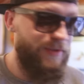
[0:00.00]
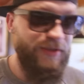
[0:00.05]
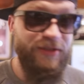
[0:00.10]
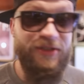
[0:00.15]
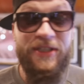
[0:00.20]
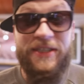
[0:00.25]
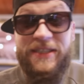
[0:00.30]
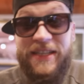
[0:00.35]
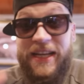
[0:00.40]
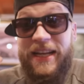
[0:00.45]

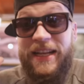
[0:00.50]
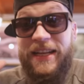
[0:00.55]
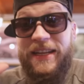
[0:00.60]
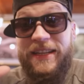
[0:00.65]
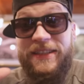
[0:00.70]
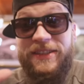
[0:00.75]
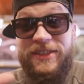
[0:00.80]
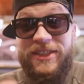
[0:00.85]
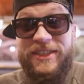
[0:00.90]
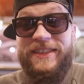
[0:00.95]
Just kidding.
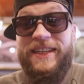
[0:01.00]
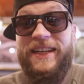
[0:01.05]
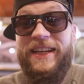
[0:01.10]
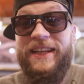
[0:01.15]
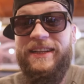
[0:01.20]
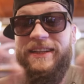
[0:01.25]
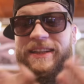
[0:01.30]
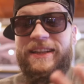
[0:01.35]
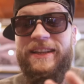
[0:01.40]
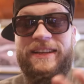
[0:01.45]

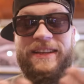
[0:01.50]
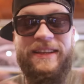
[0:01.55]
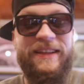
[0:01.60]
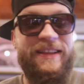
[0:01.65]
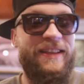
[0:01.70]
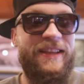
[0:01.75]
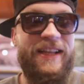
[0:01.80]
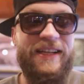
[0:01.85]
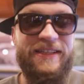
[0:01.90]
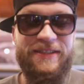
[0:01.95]

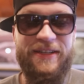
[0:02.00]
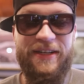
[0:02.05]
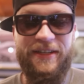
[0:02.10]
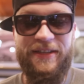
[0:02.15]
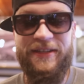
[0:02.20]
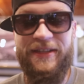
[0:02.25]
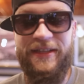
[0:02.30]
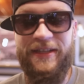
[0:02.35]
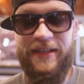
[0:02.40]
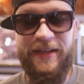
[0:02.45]
That's not
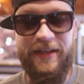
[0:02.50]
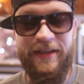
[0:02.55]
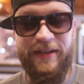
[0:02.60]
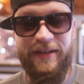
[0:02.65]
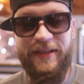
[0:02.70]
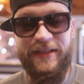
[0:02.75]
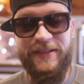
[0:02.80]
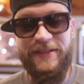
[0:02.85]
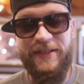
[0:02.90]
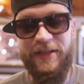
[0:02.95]
the
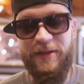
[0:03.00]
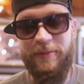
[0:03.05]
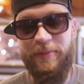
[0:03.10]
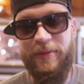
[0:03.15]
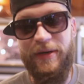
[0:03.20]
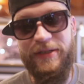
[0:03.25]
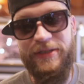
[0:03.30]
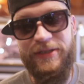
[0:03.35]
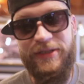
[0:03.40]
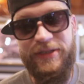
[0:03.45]

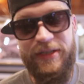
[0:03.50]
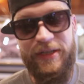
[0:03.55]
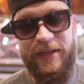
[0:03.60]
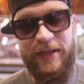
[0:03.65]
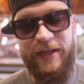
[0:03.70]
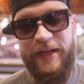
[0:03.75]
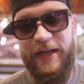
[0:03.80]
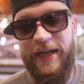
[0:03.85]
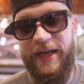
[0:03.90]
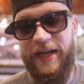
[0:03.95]
punch,
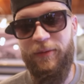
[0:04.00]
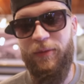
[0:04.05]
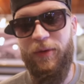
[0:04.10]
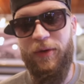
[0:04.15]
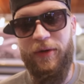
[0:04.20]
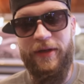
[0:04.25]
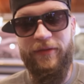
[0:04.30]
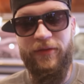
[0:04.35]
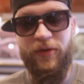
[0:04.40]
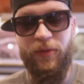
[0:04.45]
and I
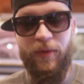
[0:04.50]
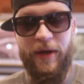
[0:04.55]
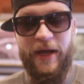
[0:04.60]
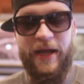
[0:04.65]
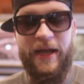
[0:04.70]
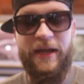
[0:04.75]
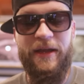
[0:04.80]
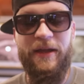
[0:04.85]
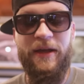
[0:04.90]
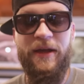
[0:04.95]
won't give it
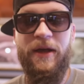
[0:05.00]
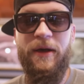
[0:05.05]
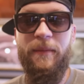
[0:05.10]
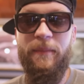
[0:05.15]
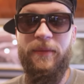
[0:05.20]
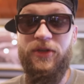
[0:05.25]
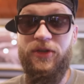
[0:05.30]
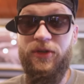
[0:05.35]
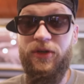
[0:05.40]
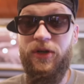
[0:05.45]
away.
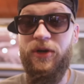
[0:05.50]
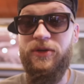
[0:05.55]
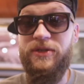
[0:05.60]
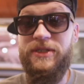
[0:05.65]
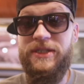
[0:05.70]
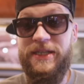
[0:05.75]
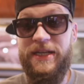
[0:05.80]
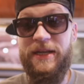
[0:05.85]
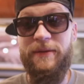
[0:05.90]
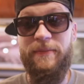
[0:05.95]
But do go
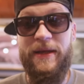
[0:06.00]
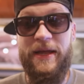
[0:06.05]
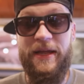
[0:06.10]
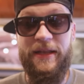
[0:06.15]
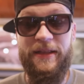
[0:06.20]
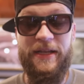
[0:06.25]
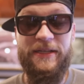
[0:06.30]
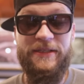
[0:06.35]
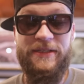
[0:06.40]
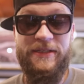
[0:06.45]
see it,
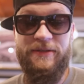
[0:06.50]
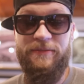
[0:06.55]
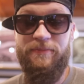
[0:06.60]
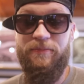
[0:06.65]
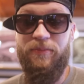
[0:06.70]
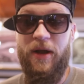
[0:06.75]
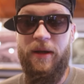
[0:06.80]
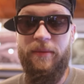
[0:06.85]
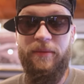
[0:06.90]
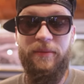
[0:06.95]
man. That's
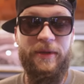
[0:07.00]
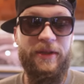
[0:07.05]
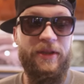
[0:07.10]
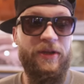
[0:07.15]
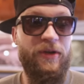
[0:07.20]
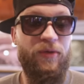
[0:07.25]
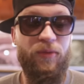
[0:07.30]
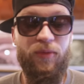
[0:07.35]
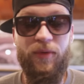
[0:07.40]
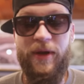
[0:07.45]
probably
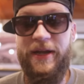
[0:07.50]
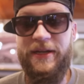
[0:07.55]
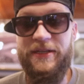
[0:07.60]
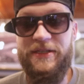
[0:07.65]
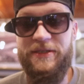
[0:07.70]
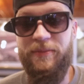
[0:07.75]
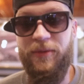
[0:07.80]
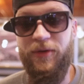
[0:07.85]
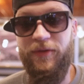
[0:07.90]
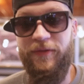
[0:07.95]
the
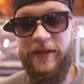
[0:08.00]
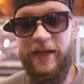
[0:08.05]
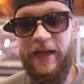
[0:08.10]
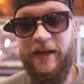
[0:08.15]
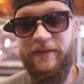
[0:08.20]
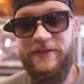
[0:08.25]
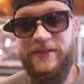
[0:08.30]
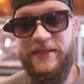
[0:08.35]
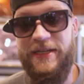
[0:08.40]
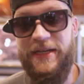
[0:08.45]
greatest movie
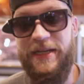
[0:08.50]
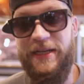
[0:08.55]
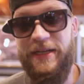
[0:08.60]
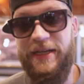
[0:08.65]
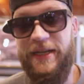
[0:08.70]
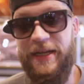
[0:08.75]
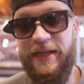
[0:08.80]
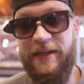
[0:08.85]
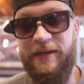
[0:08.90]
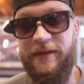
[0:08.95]
I've seen
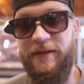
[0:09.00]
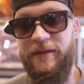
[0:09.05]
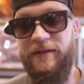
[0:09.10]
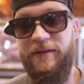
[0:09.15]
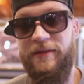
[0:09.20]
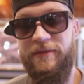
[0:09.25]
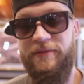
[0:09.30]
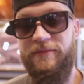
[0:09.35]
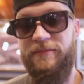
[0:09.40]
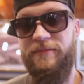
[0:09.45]
in
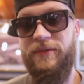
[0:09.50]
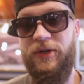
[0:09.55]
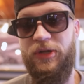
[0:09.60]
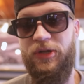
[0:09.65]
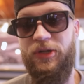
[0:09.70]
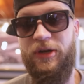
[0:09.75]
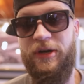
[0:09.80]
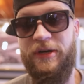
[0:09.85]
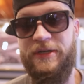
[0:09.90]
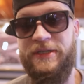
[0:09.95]
a
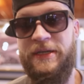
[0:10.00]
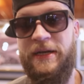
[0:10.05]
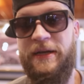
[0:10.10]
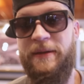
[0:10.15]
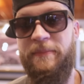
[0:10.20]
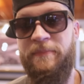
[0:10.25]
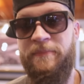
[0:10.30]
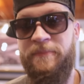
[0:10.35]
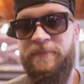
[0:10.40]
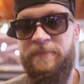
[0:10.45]
long time.